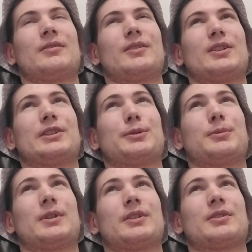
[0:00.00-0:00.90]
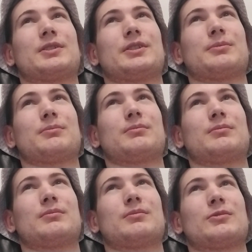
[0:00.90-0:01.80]
we also went to some
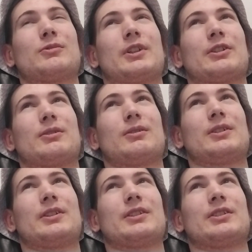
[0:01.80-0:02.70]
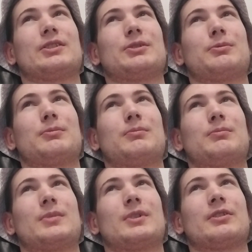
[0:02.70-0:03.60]
great holiday
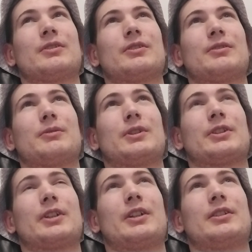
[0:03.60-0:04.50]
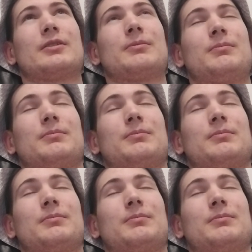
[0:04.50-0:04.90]
this year.